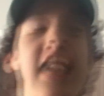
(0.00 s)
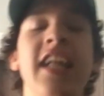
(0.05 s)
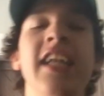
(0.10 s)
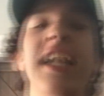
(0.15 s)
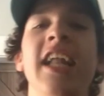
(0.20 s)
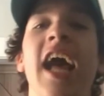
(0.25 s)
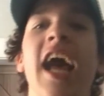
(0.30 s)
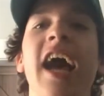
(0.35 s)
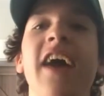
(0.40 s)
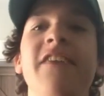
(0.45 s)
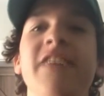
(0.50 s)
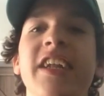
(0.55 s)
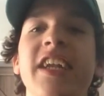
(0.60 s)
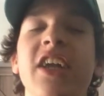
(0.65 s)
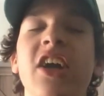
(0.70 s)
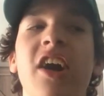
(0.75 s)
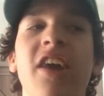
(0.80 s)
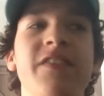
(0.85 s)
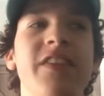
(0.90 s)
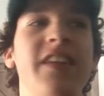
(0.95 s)
didn't have
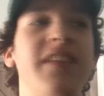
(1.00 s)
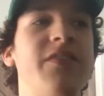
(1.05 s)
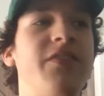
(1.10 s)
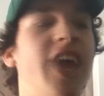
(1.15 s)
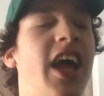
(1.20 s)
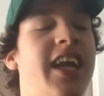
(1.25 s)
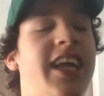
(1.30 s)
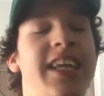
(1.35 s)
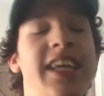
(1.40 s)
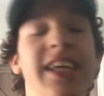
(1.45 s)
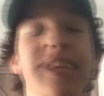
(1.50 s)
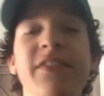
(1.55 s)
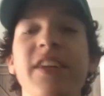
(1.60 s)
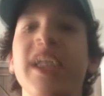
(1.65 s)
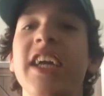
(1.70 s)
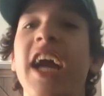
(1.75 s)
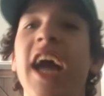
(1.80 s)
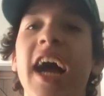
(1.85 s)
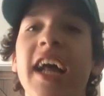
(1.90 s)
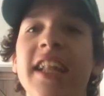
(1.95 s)
any offensive line. Even
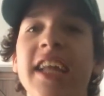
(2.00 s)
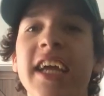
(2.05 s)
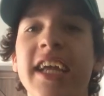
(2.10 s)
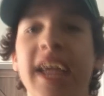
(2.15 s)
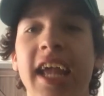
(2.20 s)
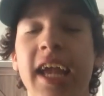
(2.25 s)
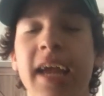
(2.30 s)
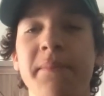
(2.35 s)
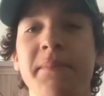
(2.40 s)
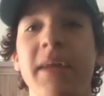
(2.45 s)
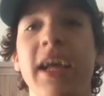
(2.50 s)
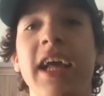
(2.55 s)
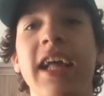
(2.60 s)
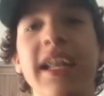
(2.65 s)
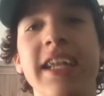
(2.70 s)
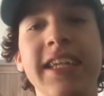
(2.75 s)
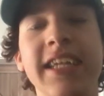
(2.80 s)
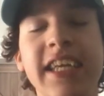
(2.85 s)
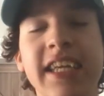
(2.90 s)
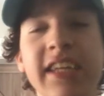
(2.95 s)
a guy like him
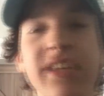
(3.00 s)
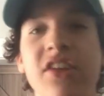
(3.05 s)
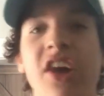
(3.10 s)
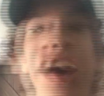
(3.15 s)
needs